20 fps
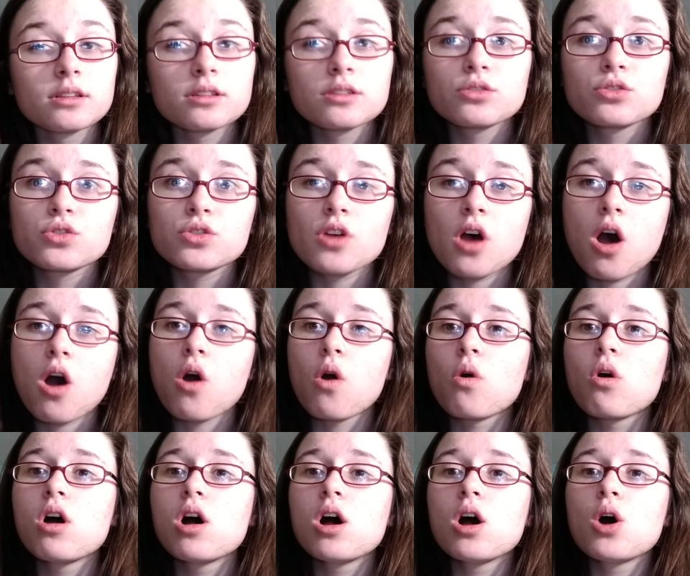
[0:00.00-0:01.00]

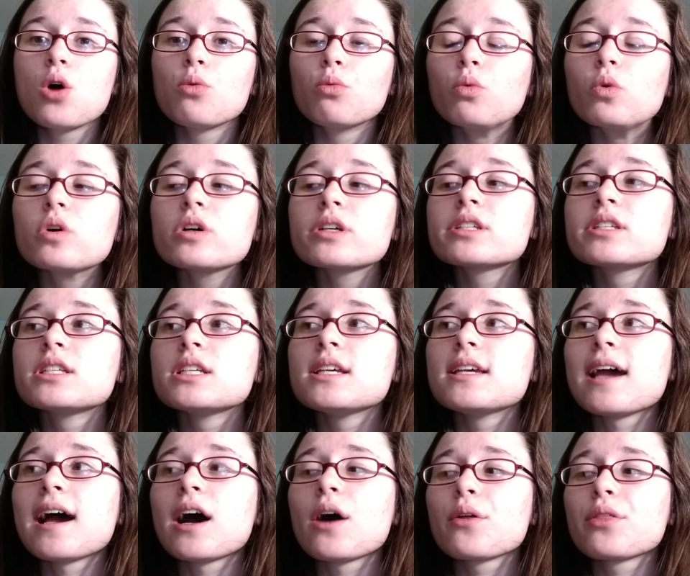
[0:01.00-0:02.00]
so we'll see
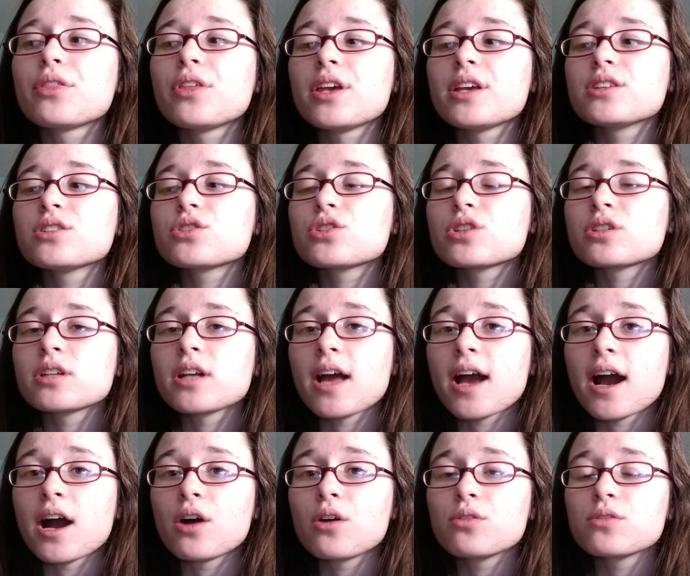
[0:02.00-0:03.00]
how things turn
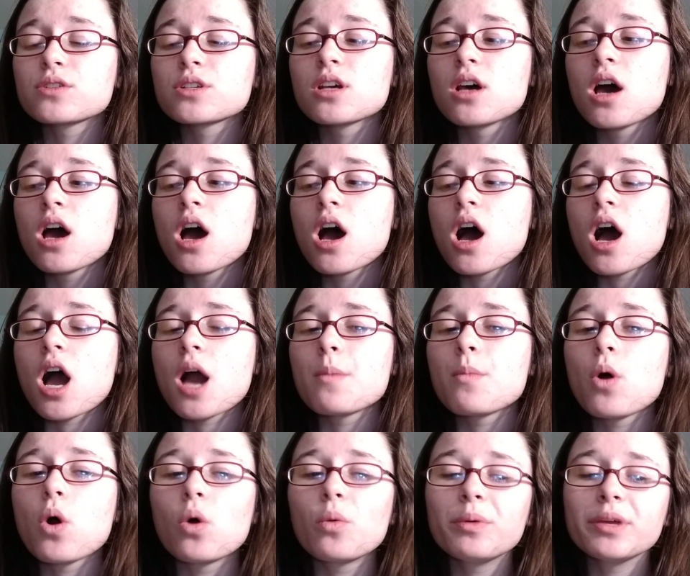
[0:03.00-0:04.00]
out. I'm
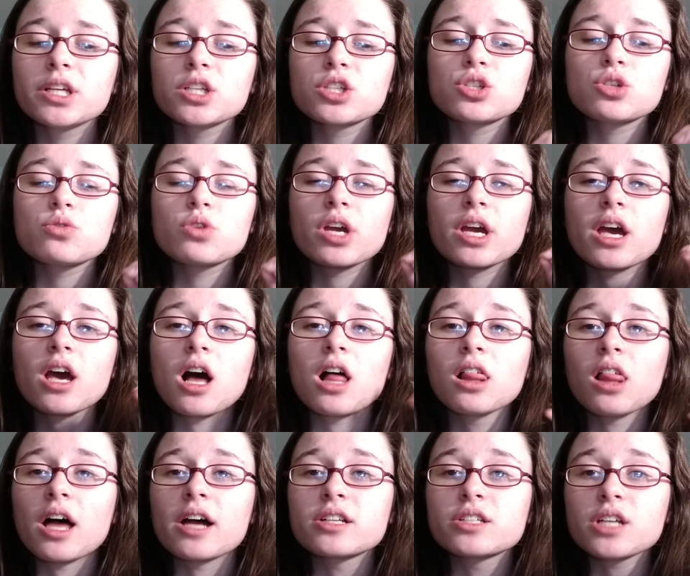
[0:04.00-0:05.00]
hoping to get a
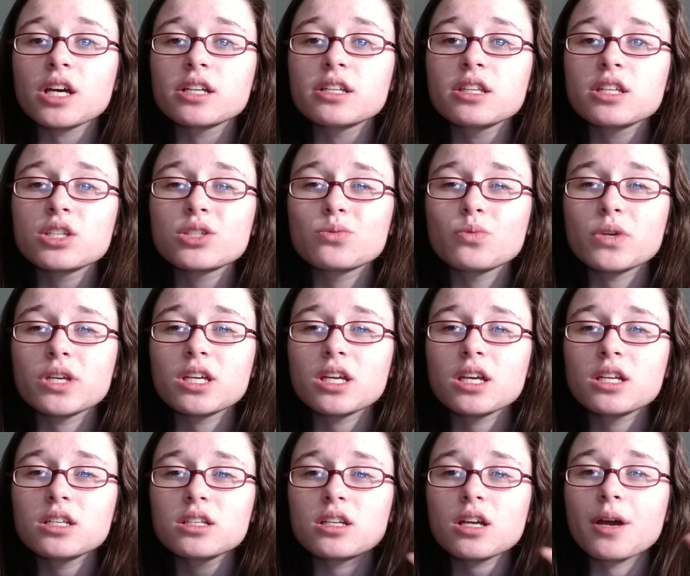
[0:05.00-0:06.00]
lot done this
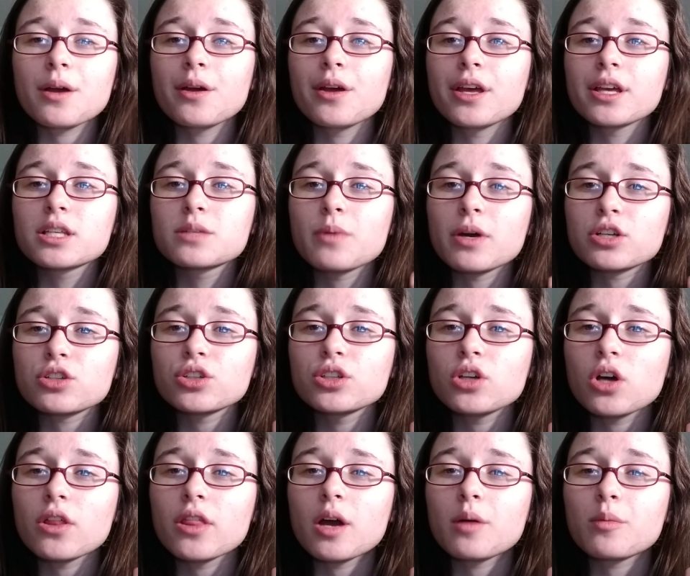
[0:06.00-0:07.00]
weekend, especially
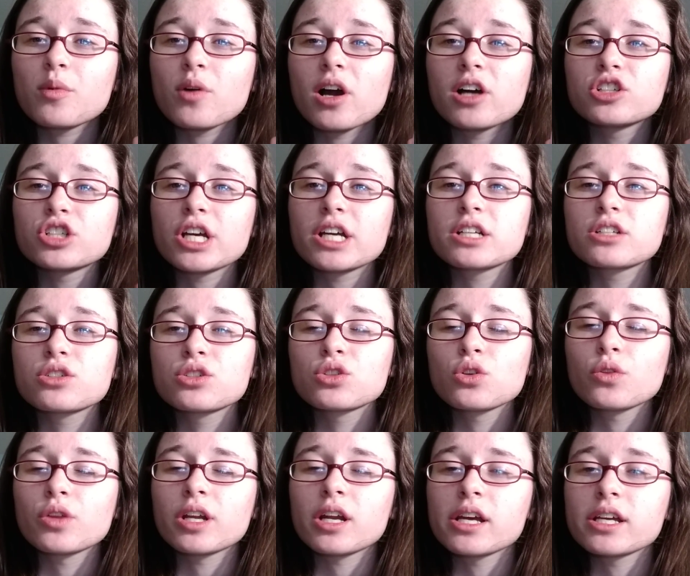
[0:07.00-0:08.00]
on that project, so
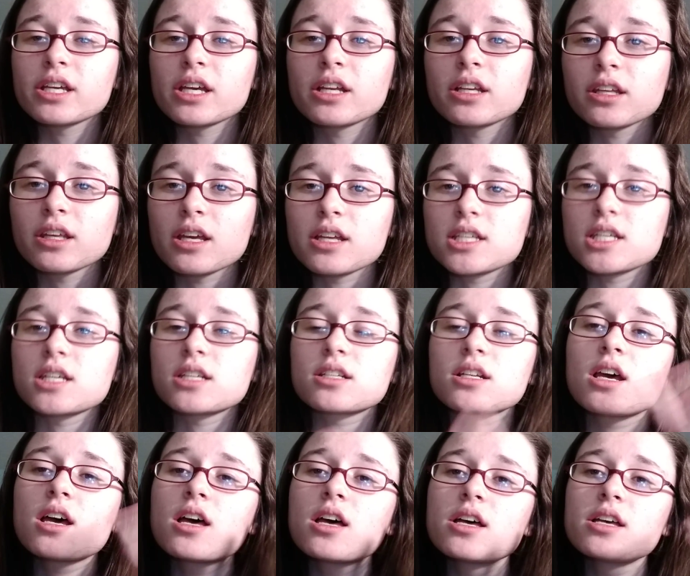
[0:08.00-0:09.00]
then I can get it
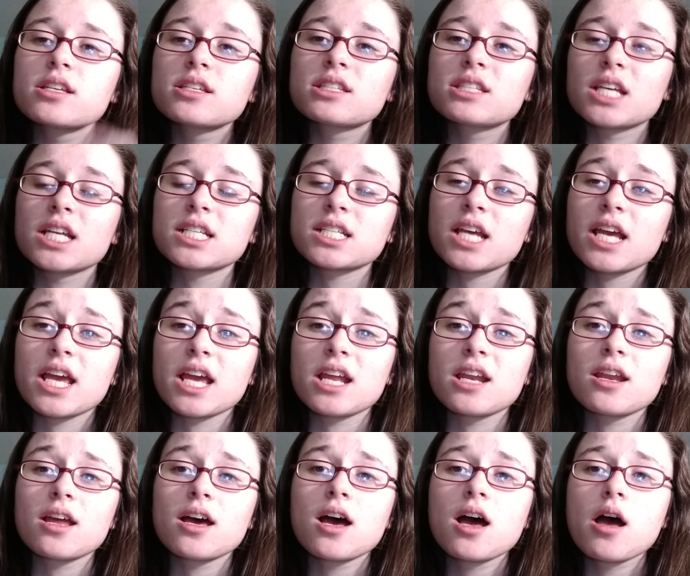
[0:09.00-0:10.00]
sent
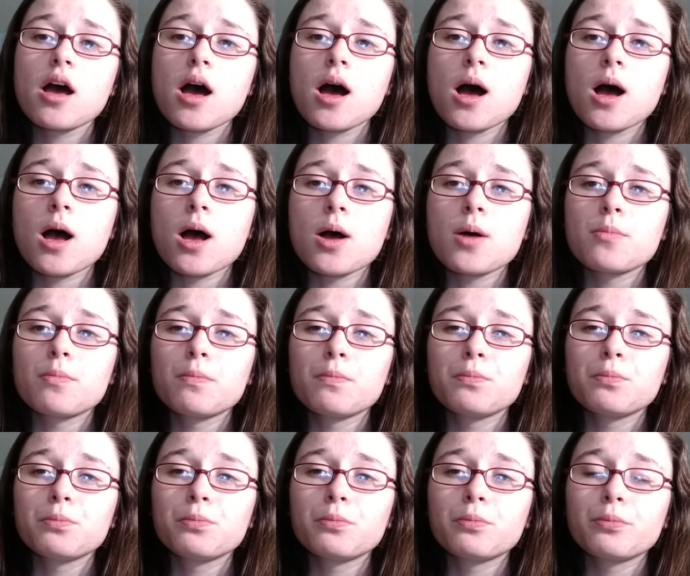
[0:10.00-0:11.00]
in. Um,
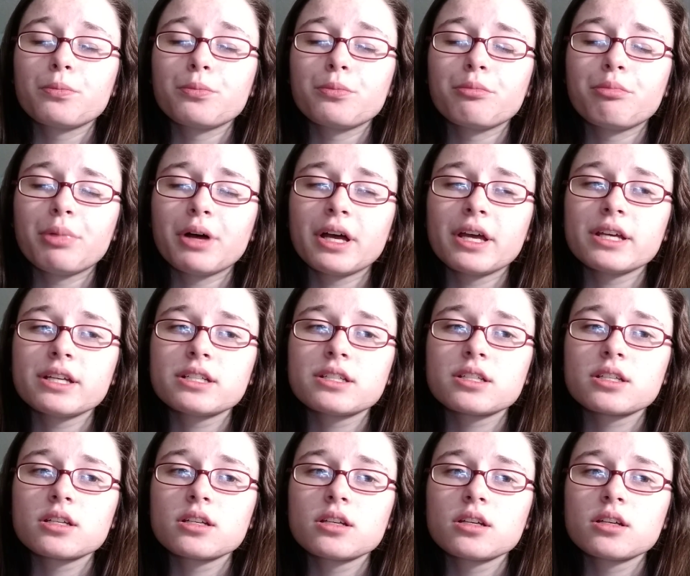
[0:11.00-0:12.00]
but